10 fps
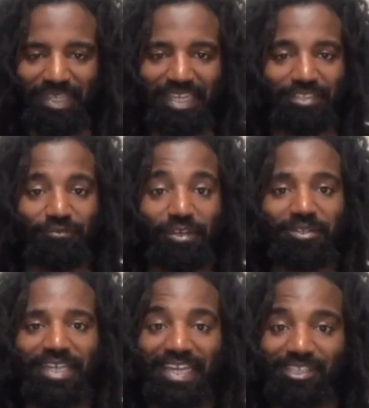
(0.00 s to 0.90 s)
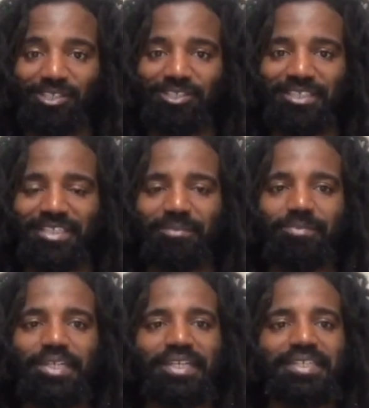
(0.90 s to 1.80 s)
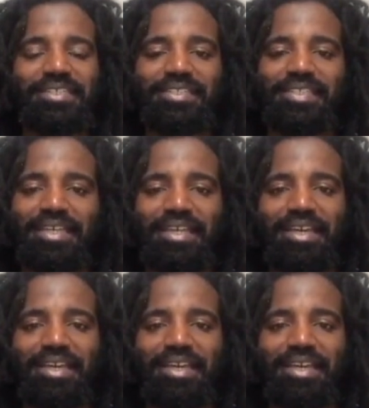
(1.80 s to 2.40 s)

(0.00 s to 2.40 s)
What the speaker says: It's very interesting because,